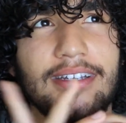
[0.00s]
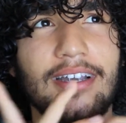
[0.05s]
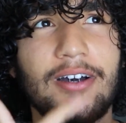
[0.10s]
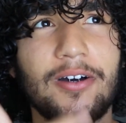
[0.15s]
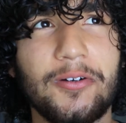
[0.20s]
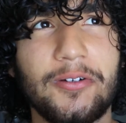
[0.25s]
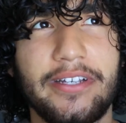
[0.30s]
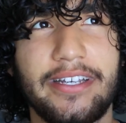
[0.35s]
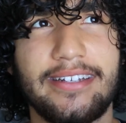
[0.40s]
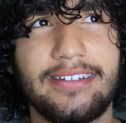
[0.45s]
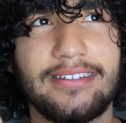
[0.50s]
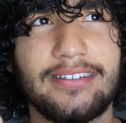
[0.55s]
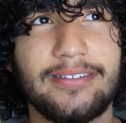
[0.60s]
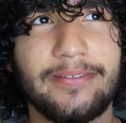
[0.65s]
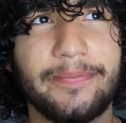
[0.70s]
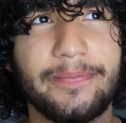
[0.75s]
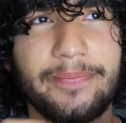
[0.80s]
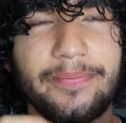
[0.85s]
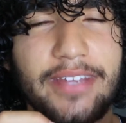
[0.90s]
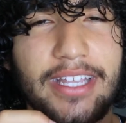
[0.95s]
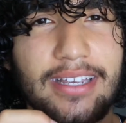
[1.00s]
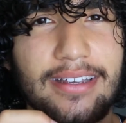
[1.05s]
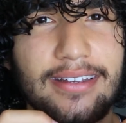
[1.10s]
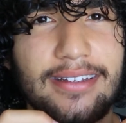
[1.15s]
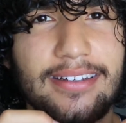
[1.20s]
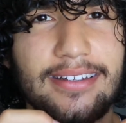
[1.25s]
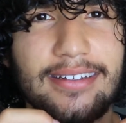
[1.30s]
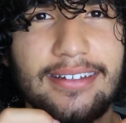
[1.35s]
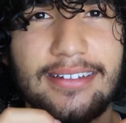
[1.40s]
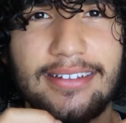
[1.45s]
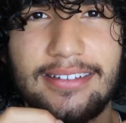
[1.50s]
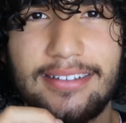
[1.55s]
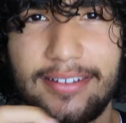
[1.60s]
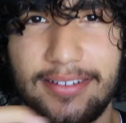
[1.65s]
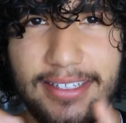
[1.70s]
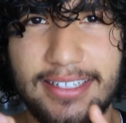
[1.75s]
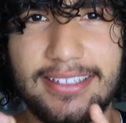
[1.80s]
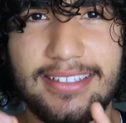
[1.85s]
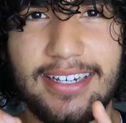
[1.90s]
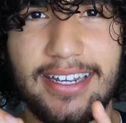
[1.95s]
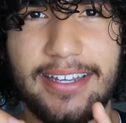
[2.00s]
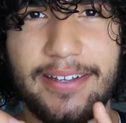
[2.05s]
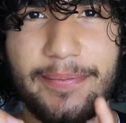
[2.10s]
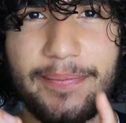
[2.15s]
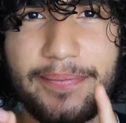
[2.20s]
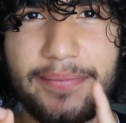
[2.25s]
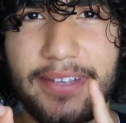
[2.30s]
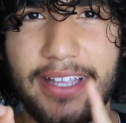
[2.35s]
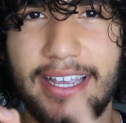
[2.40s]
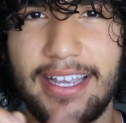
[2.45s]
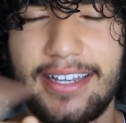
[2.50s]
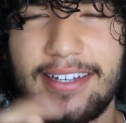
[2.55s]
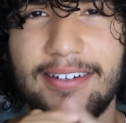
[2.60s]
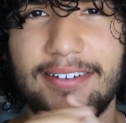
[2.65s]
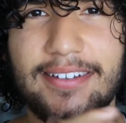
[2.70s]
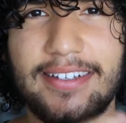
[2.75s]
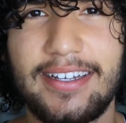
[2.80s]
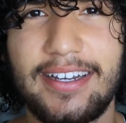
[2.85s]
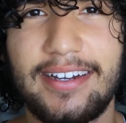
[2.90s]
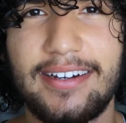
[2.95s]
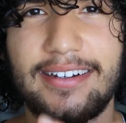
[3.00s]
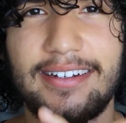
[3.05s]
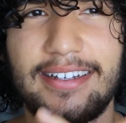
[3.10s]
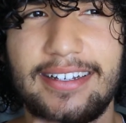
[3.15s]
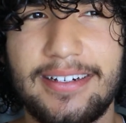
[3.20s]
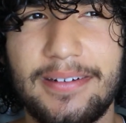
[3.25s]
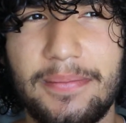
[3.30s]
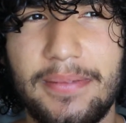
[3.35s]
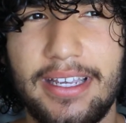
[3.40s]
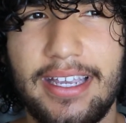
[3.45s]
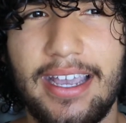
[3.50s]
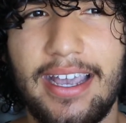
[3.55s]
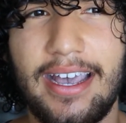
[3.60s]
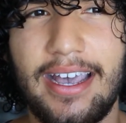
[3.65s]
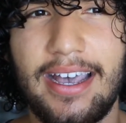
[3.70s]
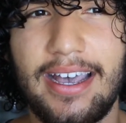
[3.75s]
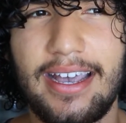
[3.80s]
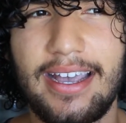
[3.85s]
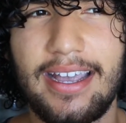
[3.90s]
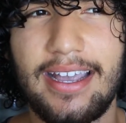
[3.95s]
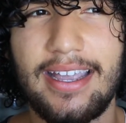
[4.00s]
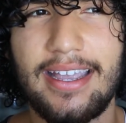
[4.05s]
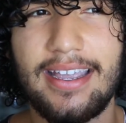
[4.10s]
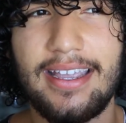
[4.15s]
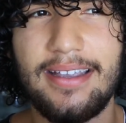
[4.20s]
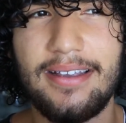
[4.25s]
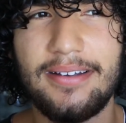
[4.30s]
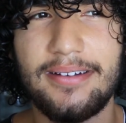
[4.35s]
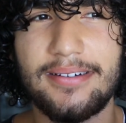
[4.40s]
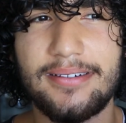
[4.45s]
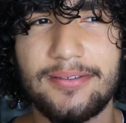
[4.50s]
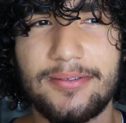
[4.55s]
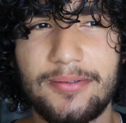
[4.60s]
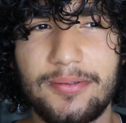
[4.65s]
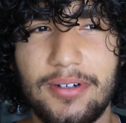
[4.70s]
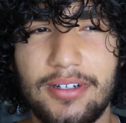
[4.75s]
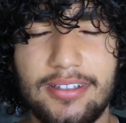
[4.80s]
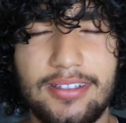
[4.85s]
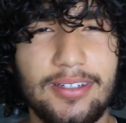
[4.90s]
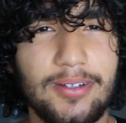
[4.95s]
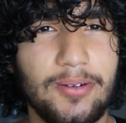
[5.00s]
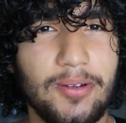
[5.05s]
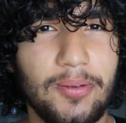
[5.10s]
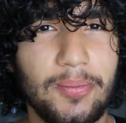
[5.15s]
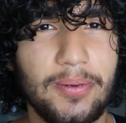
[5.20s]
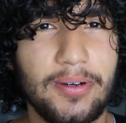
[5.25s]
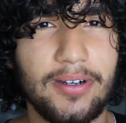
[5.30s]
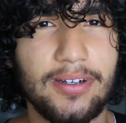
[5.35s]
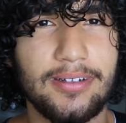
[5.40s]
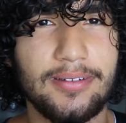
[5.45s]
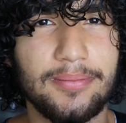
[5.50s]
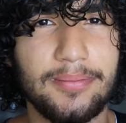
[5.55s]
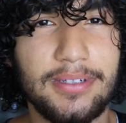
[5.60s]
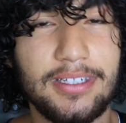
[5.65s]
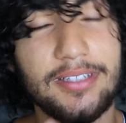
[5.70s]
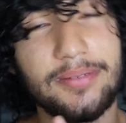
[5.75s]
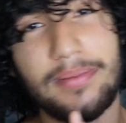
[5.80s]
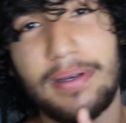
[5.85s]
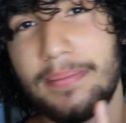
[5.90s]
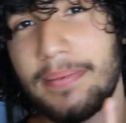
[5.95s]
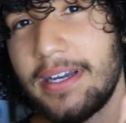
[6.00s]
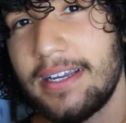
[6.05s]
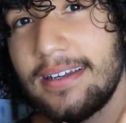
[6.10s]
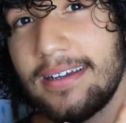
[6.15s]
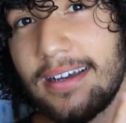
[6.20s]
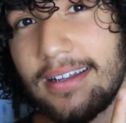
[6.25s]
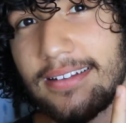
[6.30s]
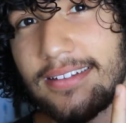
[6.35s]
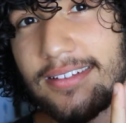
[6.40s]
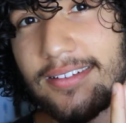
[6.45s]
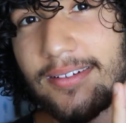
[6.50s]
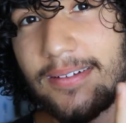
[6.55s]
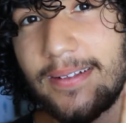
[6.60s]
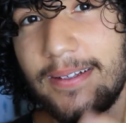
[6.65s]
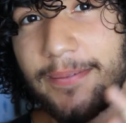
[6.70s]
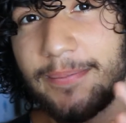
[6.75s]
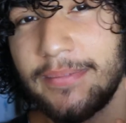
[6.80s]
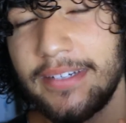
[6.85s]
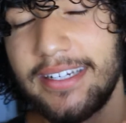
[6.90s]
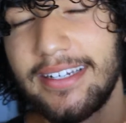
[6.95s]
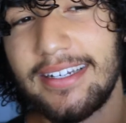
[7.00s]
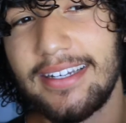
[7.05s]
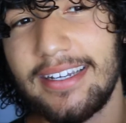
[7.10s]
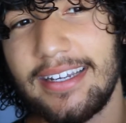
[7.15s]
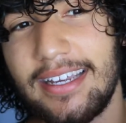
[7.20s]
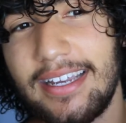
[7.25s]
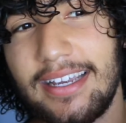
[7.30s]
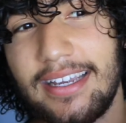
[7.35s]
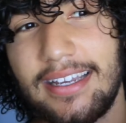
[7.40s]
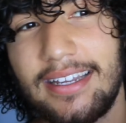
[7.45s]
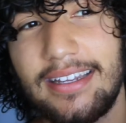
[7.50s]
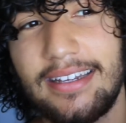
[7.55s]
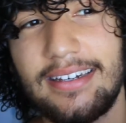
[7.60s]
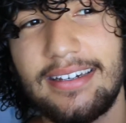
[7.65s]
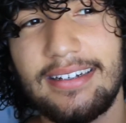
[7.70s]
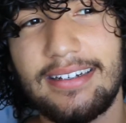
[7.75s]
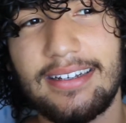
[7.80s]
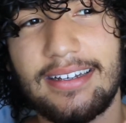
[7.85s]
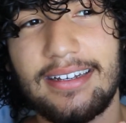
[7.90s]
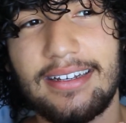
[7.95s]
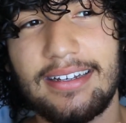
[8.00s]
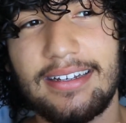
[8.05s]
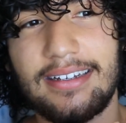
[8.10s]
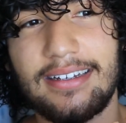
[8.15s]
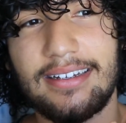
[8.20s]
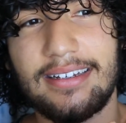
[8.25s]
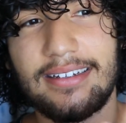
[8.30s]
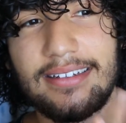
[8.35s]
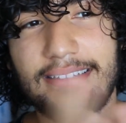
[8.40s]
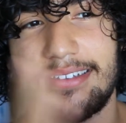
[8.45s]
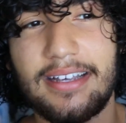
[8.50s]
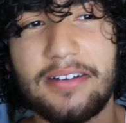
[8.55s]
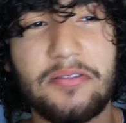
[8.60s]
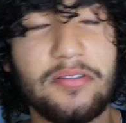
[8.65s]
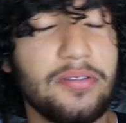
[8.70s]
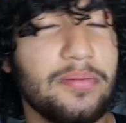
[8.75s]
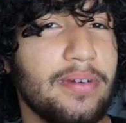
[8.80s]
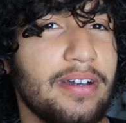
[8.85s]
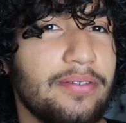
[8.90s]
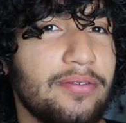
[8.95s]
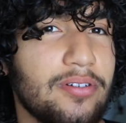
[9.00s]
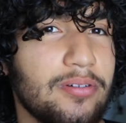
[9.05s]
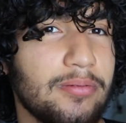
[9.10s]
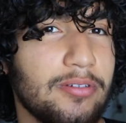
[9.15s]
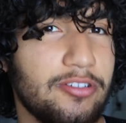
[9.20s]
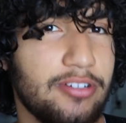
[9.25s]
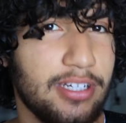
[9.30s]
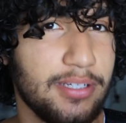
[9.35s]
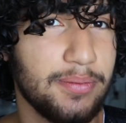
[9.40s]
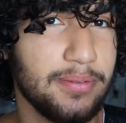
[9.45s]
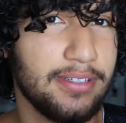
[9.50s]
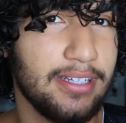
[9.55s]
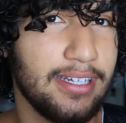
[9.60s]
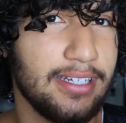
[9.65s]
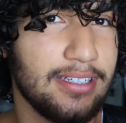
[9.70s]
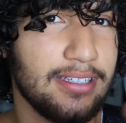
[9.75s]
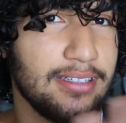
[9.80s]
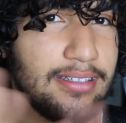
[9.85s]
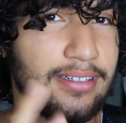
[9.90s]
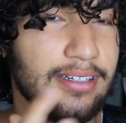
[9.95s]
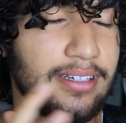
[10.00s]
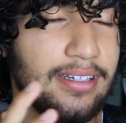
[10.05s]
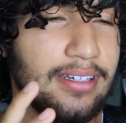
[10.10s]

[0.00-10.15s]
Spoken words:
Oh yes. So this night, I go there, and I'm like, I want to go to the park because my bike got stolen, and that was my form of transportation.